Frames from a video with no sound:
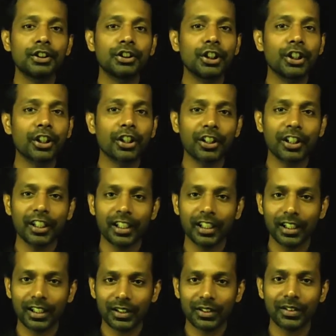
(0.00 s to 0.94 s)

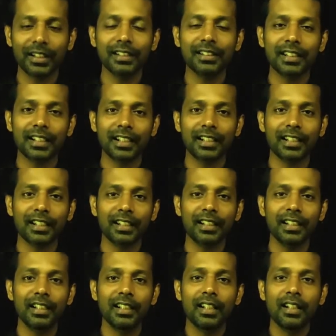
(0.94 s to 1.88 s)

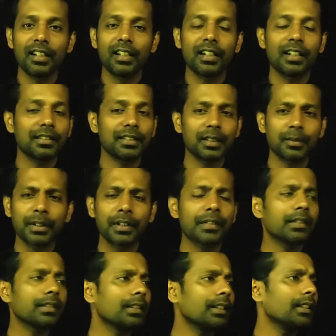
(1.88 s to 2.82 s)
Theoretically. That
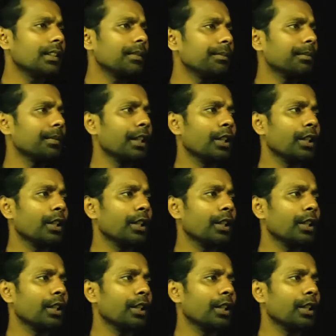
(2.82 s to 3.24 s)
means the